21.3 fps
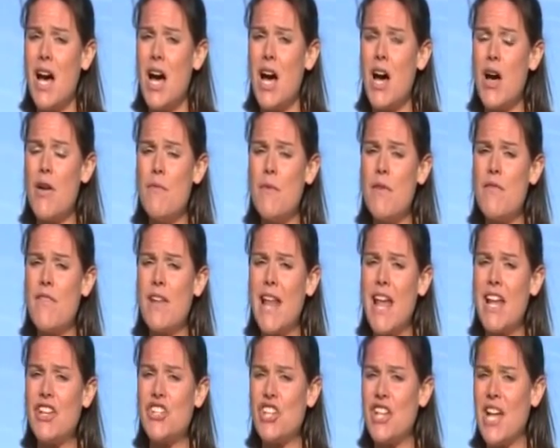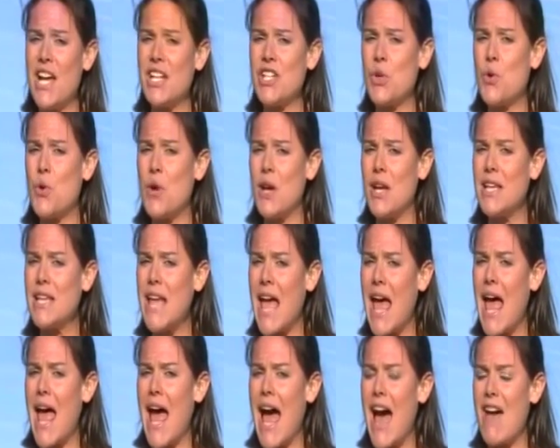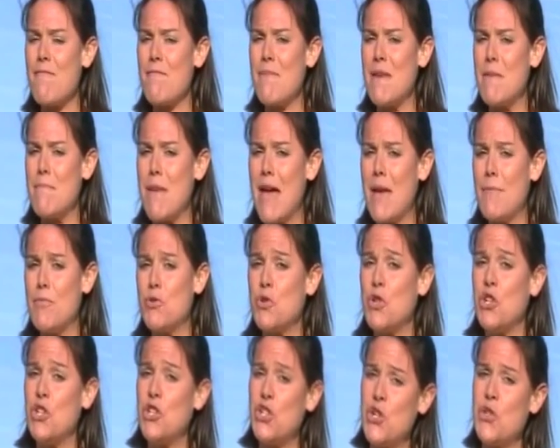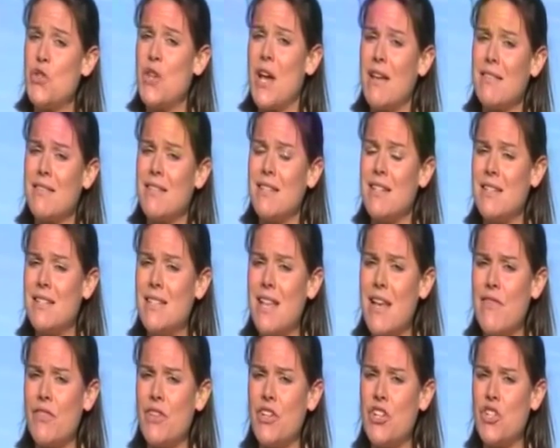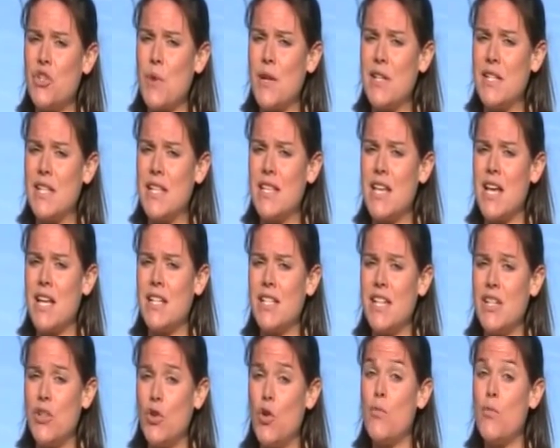of alleged inadequate care have been made between 2007 and 2013.